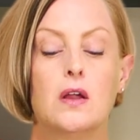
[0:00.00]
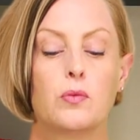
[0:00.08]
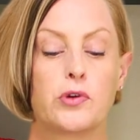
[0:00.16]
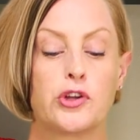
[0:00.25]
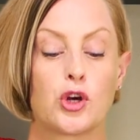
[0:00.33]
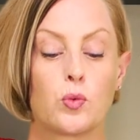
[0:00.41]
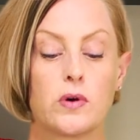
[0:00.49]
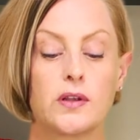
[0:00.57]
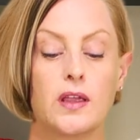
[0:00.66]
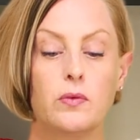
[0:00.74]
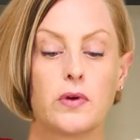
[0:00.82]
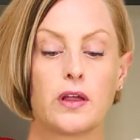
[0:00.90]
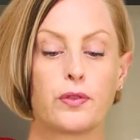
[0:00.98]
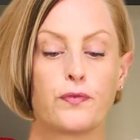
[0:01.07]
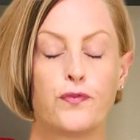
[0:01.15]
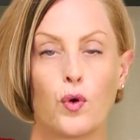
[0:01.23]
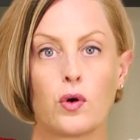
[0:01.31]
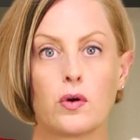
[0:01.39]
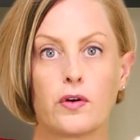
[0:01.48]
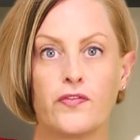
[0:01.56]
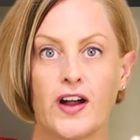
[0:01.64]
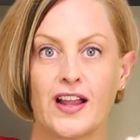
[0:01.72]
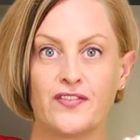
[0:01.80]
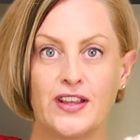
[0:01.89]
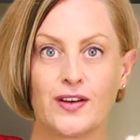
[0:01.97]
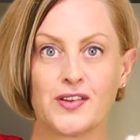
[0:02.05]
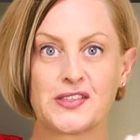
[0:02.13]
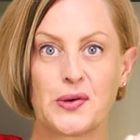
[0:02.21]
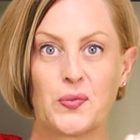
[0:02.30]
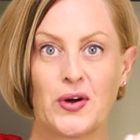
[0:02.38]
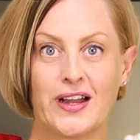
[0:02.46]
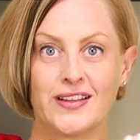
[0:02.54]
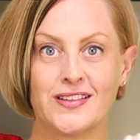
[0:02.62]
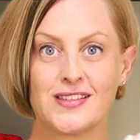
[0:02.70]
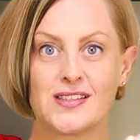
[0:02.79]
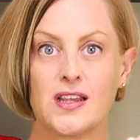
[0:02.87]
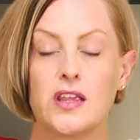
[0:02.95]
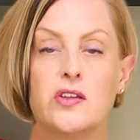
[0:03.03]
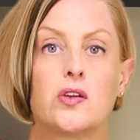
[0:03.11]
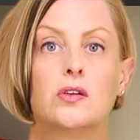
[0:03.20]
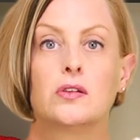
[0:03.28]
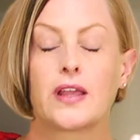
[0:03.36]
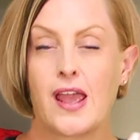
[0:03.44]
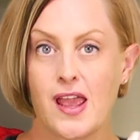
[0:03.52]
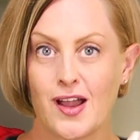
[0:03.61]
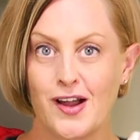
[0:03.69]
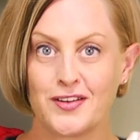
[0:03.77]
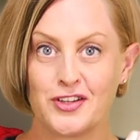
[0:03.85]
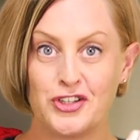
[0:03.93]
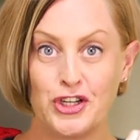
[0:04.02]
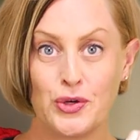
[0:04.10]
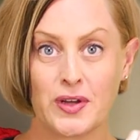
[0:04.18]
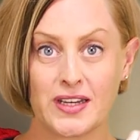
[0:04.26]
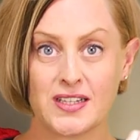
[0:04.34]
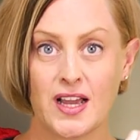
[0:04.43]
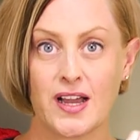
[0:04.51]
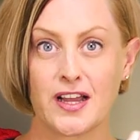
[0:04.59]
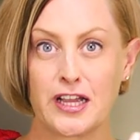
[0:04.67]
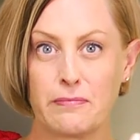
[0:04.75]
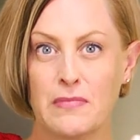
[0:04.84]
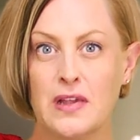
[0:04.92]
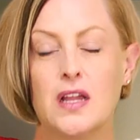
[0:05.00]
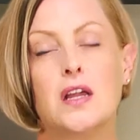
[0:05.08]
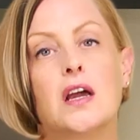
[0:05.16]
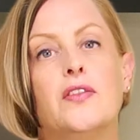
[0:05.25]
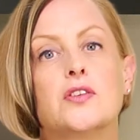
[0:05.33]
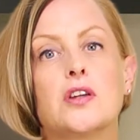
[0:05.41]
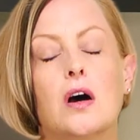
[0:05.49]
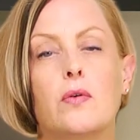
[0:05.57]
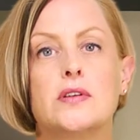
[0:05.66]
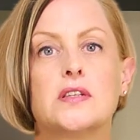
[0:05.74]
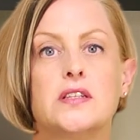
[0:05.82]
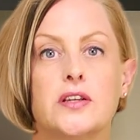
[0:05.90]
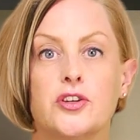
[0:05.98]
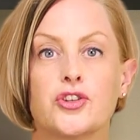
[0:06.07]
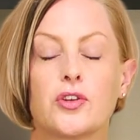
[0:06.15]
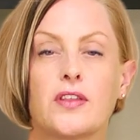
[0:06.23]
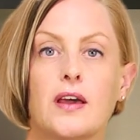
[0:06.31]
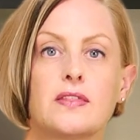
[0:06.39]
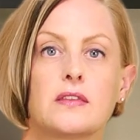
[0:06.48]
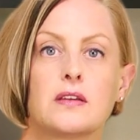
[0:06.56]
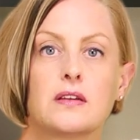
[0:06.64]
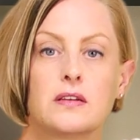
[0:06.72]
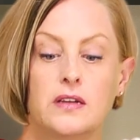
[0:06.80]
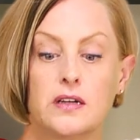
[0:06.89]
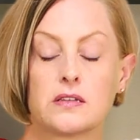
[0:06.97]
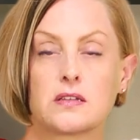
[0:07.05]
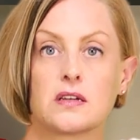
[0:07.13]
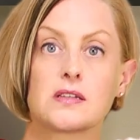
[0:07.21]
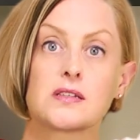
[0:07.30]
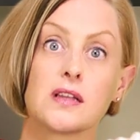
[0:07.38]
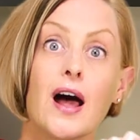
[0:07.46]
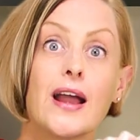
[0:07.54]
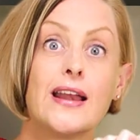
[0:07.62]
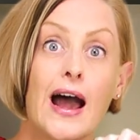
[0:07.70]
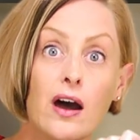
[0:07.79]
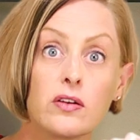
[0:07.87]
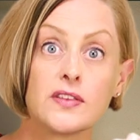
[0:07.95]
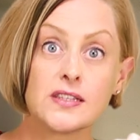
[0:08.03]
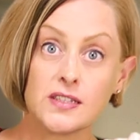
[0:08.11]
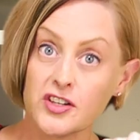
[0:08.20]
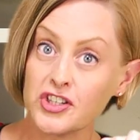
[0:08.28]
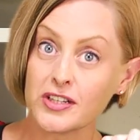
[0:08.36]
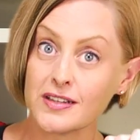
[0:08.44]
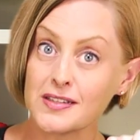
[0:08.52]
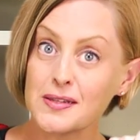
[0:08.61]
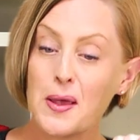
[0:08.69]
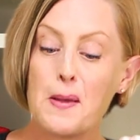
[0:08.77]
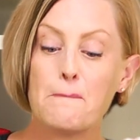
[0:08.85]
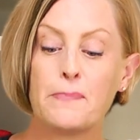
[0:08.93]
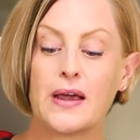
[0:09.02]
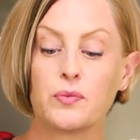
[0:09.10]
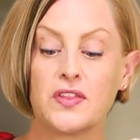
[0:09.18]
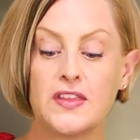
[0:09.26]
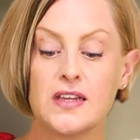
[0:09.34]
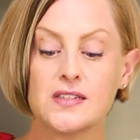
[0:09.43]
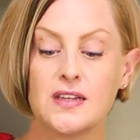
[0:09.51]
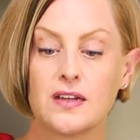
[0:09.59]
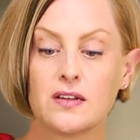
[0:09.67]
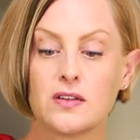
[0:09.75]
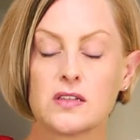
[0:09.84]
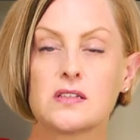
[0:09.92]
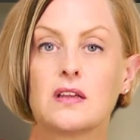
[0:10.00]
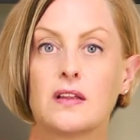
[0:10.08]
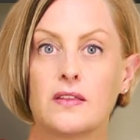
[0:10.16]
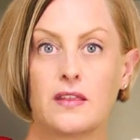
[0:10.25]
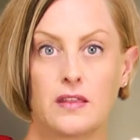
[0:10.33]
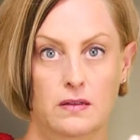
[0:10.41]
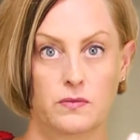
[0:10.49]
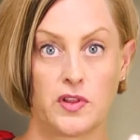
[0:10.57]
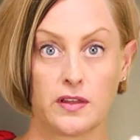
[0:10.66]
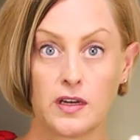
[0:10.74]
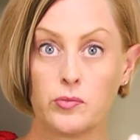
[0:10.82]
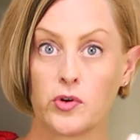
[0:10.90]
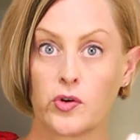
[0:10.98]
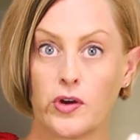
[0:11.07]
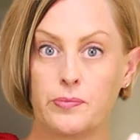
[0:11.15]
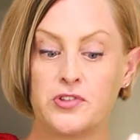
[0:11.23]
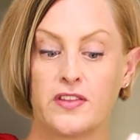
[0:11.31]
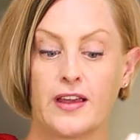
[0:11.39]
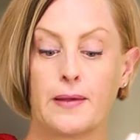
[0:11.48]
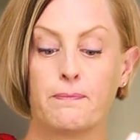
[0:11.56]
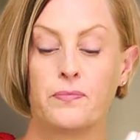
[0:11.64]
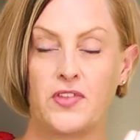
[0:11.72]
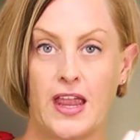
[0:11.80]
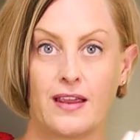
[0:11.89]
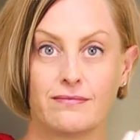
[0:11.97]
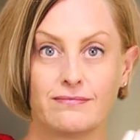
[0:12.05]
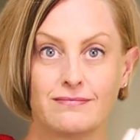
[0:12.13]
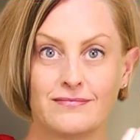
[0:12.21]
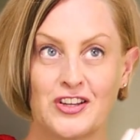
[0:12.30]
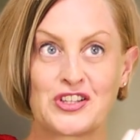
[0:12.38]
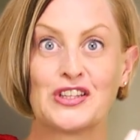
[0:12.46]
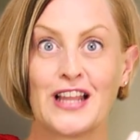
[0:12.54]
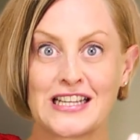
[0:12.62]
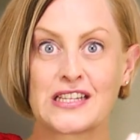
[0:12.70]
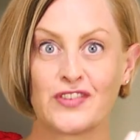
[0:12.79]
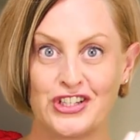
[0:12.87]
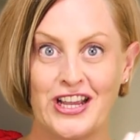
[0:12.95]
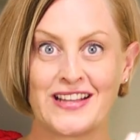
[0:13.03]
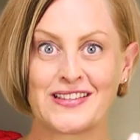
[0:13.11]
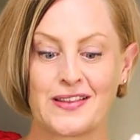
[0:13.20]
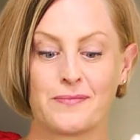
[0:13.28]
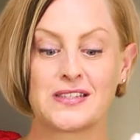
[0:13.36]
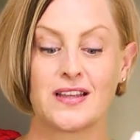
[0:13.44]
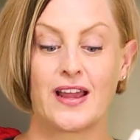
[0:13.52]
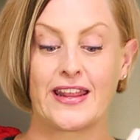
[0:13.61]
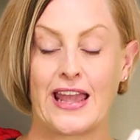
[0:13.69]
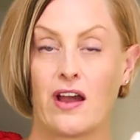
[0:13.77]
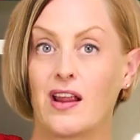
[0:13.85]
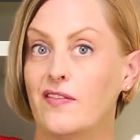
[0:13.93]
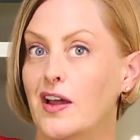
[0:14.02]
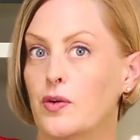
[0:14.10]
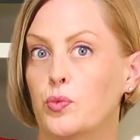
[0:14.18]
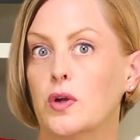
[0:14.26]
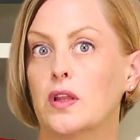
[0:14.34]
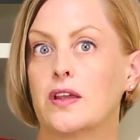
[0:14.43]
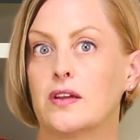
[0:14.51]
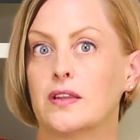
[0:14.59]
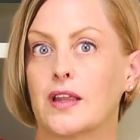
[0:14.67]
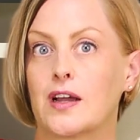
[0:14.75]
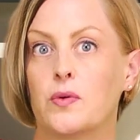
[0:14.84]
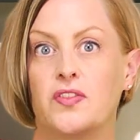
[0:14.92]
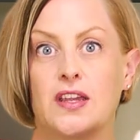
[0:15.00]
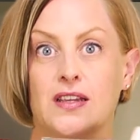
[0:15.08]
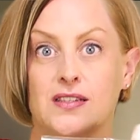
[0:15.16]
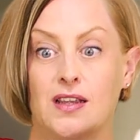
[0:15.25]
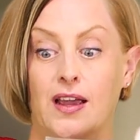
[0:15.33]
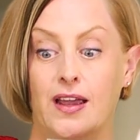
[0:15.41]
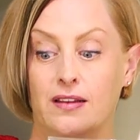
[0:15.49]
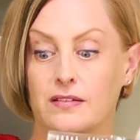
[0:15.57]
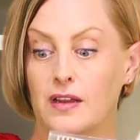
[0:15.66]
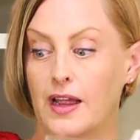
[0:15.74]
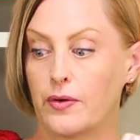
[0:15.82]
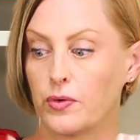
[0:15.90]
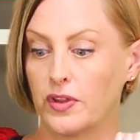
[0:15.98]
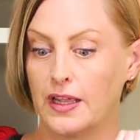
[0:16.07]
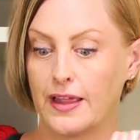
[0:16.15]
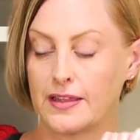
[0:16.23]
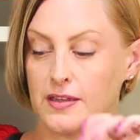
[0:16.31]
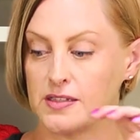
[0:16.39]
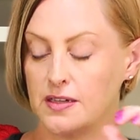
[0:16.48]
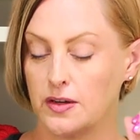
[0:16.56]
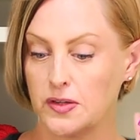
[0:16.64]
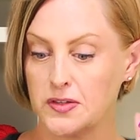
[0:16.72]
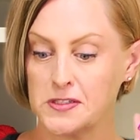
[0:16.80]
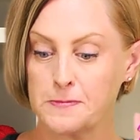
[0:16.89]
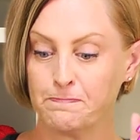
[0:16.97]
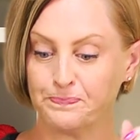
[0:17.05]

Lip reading: When you're working with 4 or 5 needles at once, you can only hang on to 2 at a time, and there's always a danger that the needle's going to slide out of the stitches. But with these needles, with a little more grip to them, there's less of a chance of them sliding out. I've had really good luck with these. I really like these needles.